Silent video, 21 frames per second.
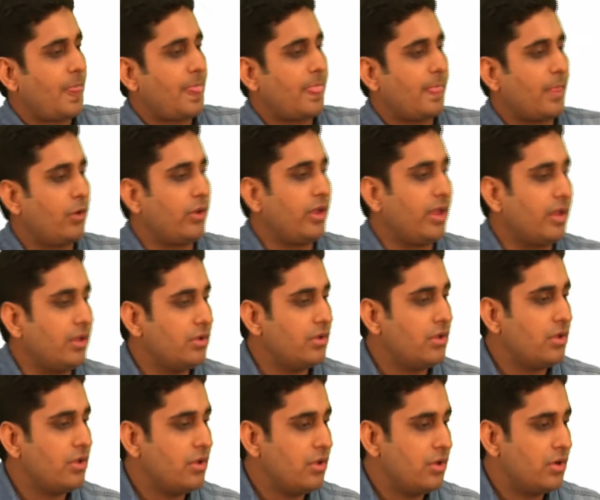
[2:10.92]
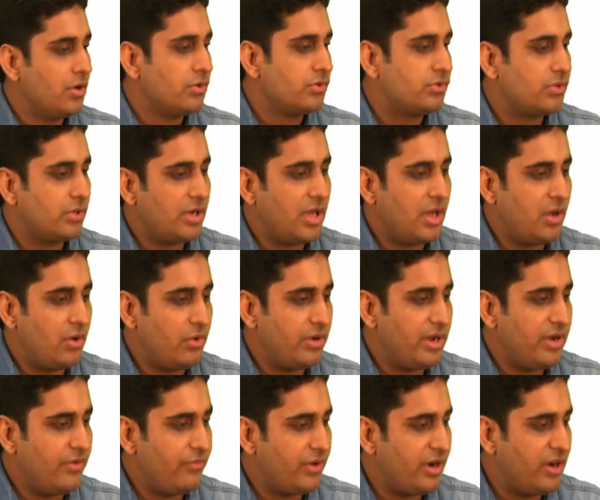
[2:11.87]
Okay, so now
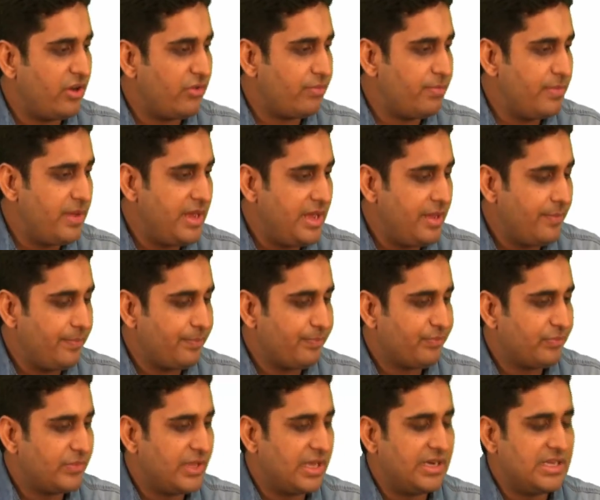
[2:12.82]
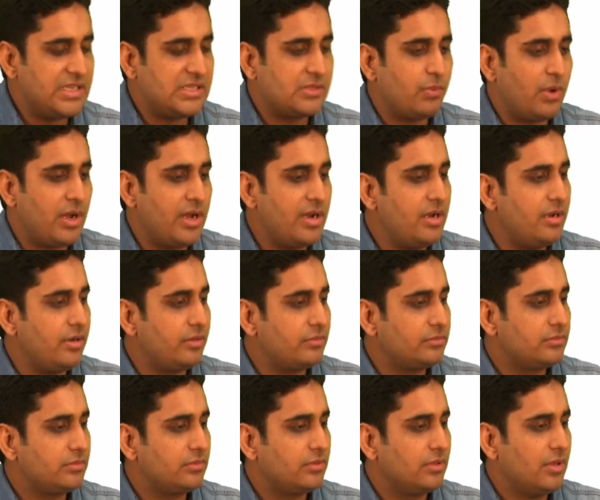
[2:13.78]
in front of me there is one
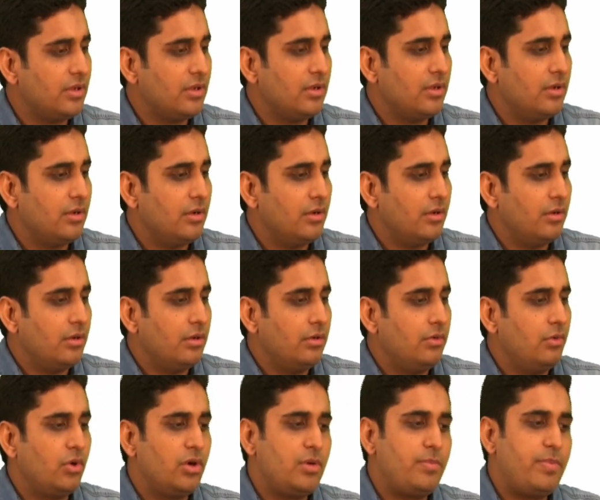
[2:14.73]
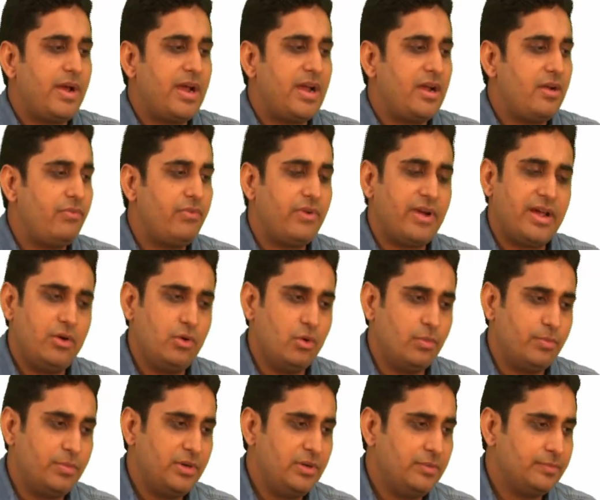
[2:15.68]
notepad file
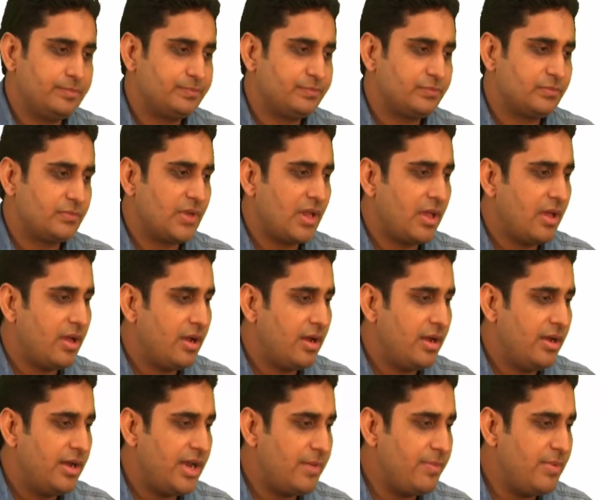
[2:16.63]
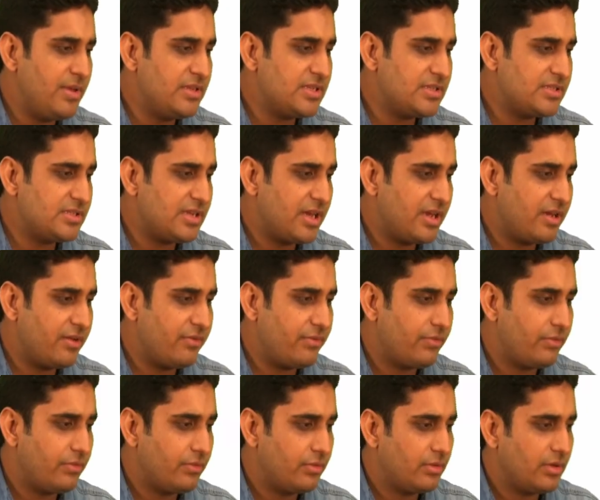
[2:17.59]
open. Let me just have
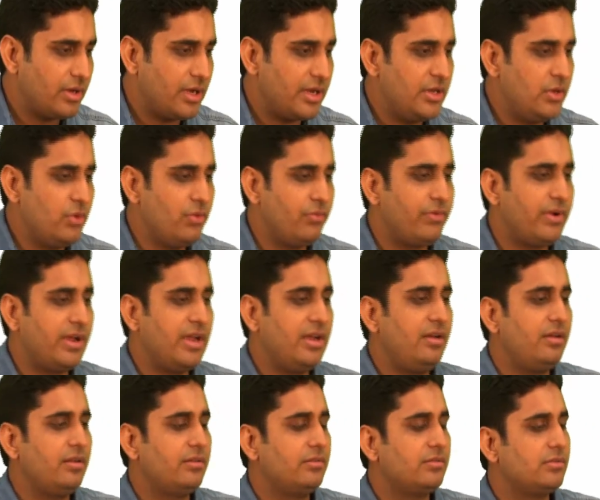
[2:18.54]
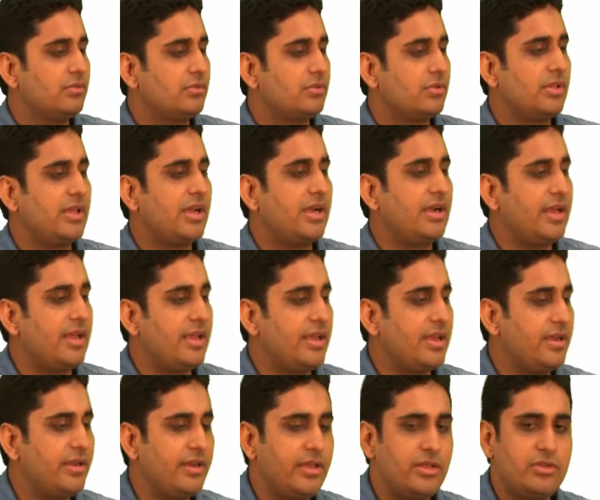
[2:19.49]
a new file so that I
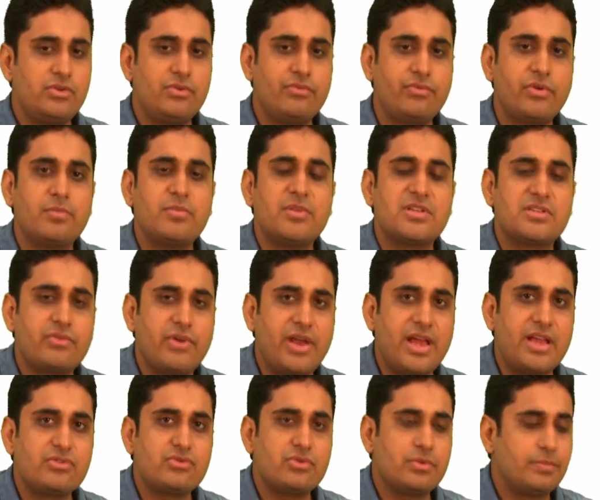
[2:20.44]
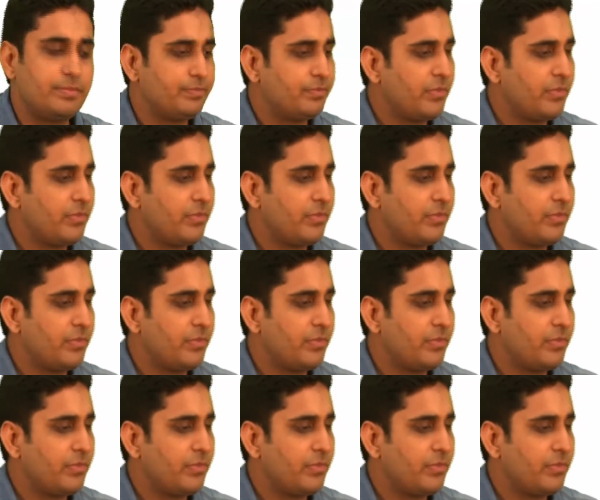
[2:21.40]
can teach you from the scratch.